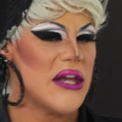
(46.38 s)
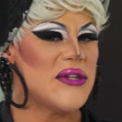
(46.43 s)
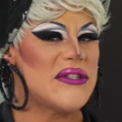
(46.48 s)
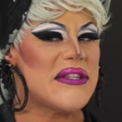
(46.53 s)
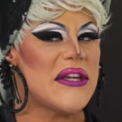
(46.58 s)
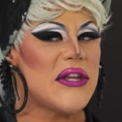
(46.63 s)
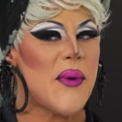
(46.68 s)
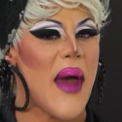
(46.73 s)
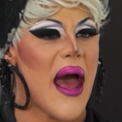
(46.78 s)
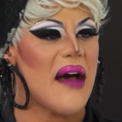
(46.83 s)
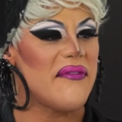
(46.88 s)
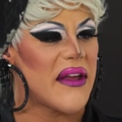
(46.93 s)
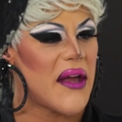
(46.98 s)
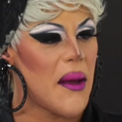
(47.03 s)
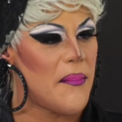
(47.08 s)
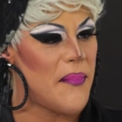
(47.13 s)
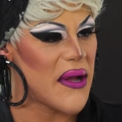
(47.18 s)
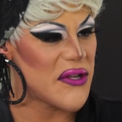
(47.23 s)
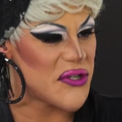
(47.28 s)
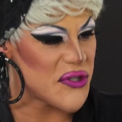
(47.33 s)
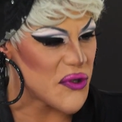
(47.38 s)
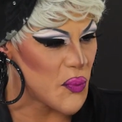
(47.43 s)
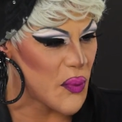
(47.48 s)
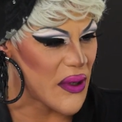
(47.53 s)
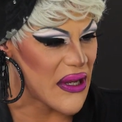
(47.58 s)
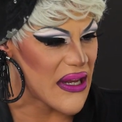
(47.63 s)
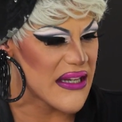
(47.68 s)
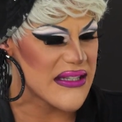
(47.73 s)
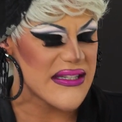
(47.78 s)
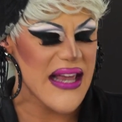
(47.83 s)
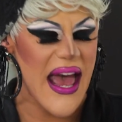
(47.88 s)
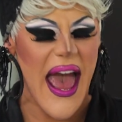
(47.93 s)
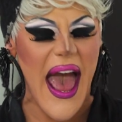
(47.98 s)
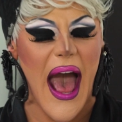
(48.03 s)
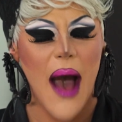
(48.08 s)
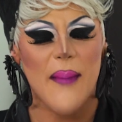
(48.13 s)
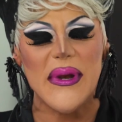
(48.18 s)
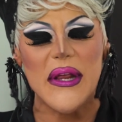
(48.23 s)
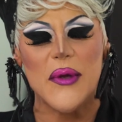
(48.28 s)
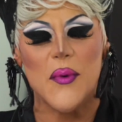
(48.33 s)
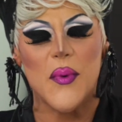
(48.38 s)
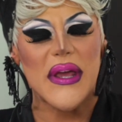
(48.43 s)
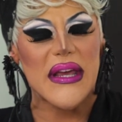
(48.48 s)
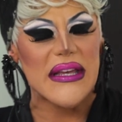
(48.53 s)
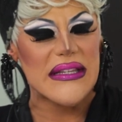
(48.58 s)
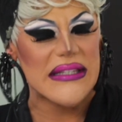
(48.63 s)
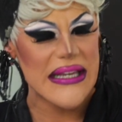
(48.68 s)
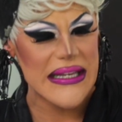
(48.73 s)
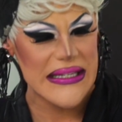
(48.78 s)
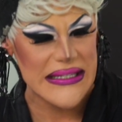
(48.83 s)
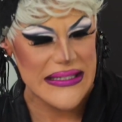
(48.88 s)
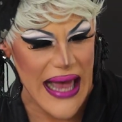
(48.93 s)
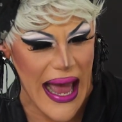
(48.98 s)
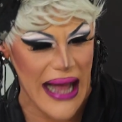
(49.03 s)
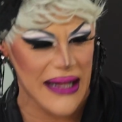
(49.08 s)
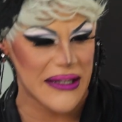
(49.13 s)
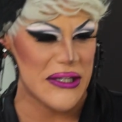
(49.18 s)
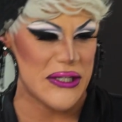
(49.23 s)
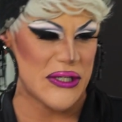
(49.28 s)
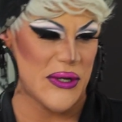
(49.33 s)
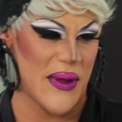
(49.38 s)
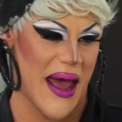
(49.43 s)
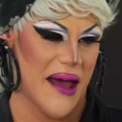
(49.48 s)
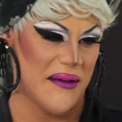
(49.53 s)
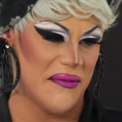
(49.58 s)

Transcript: You said you have like a bunch of wigs. How many wigs exactly do you